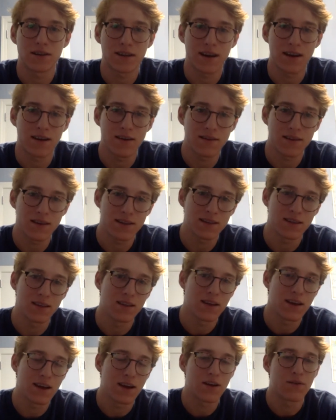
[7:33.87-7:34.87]
kind of these
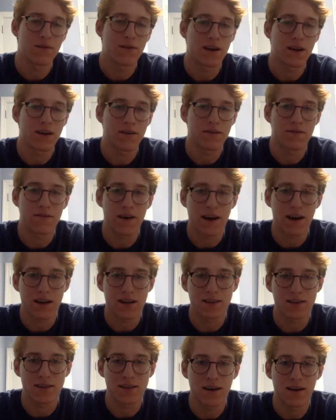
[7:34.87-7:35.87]
lingering
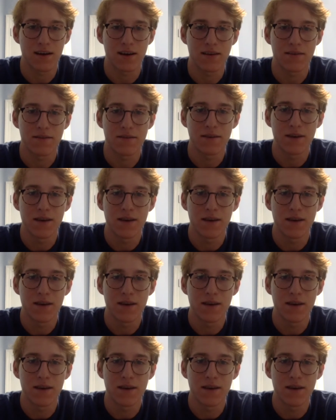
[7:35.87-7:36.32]
effects of